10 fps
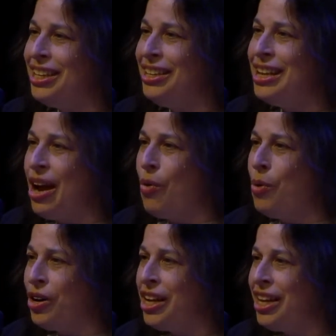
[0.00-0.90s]
in
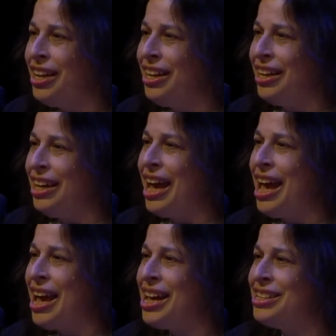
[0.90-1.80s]
networking
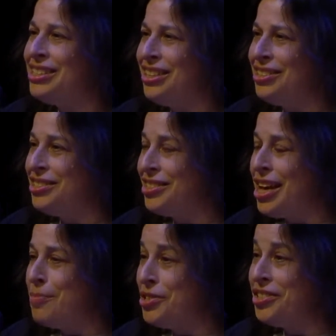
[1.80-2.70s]
and
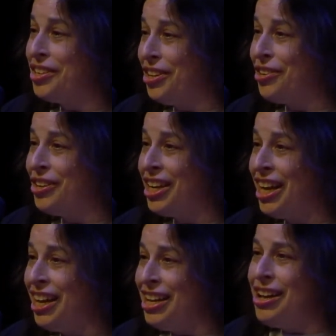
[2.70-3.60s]

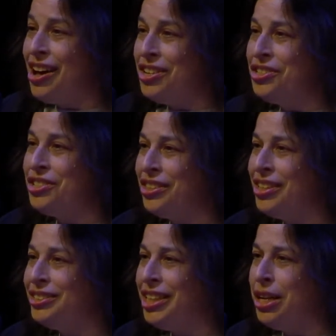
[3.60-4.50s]
cybersecurity under
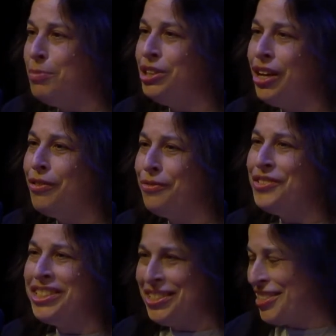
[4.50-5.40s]
the label of
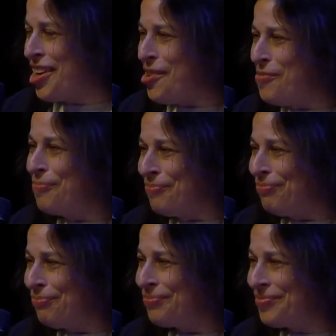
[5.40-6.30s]
Cisco.
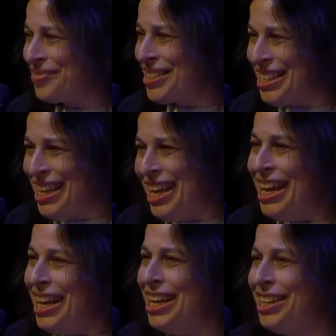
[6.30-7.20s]

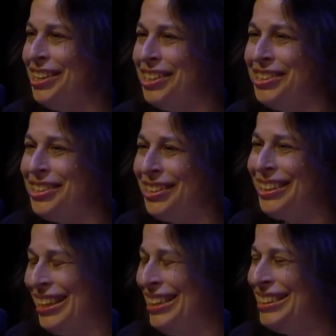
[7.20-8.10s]
It is,
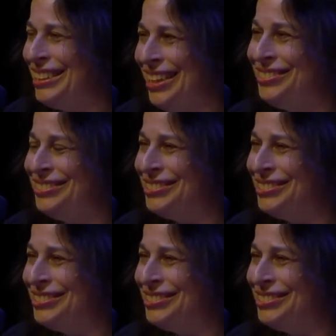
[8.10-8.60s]
yeah.